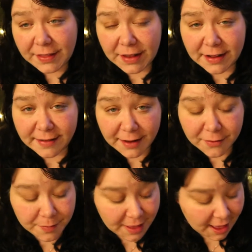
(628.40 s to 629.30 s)
Then aside
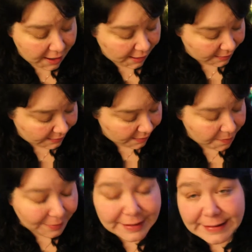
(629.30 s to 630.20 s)
from that, I got
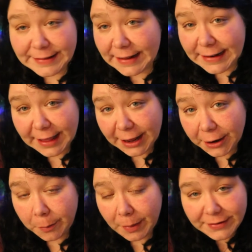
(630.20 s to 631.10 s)
some
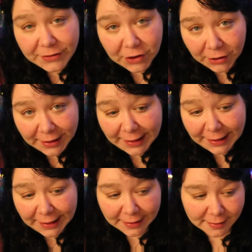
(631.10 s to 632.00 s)
skincare in my
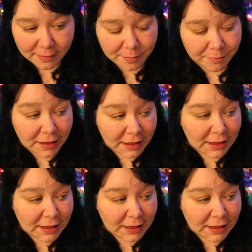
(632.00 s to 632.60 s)
stocking and some